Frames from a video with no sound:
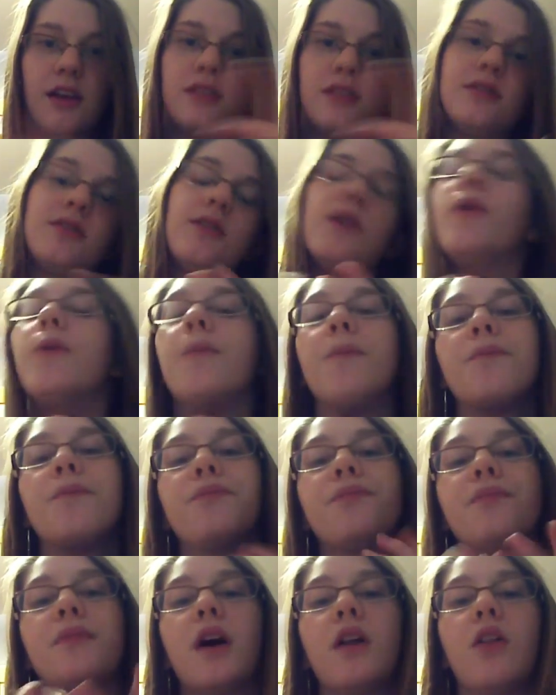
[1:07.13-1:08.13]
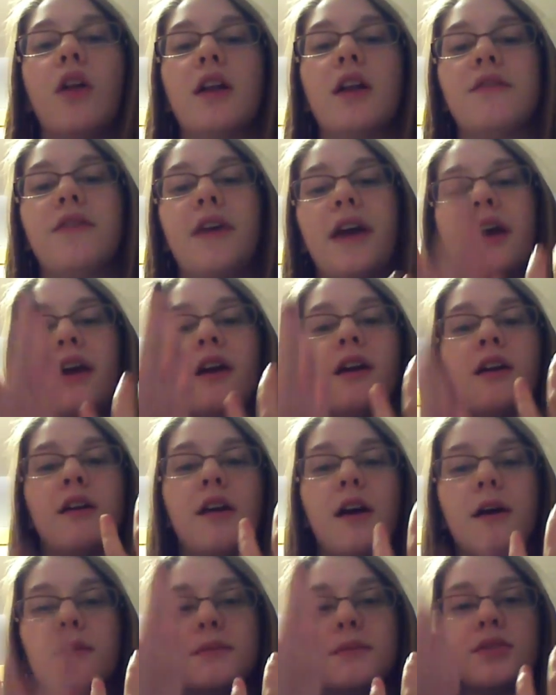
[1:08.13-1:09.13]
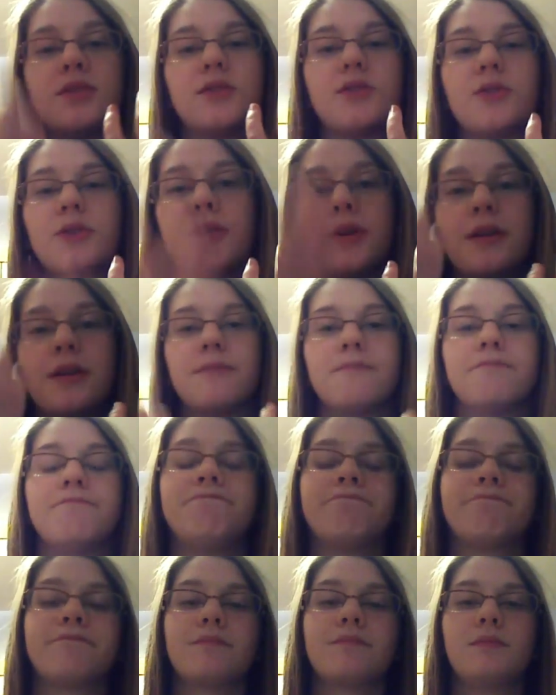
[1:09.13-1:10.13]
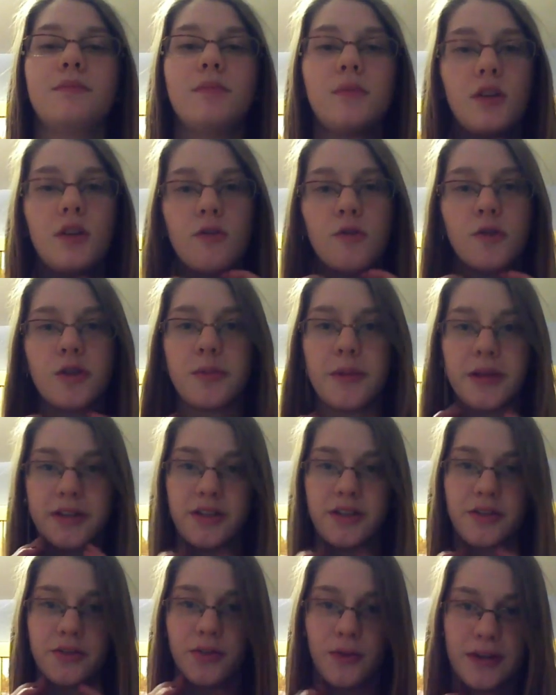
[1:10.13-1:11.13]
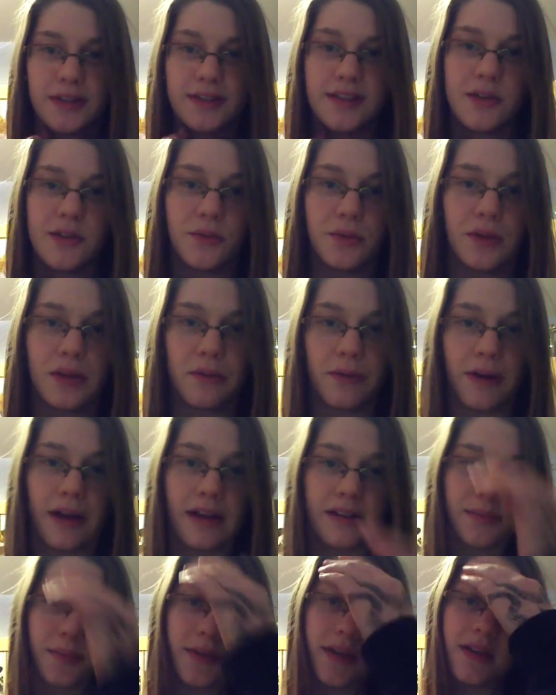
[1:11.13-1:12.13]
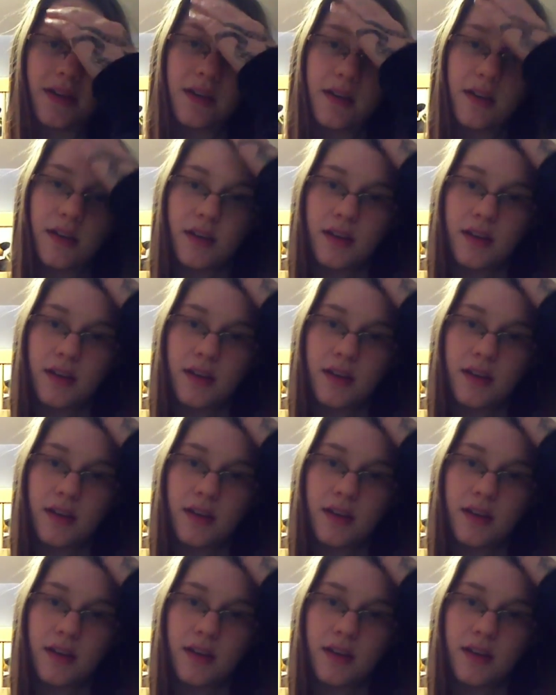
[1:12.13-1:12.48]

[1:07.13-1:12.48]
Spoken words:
So a lot of air comes through it, which makes your voice sound really raspy.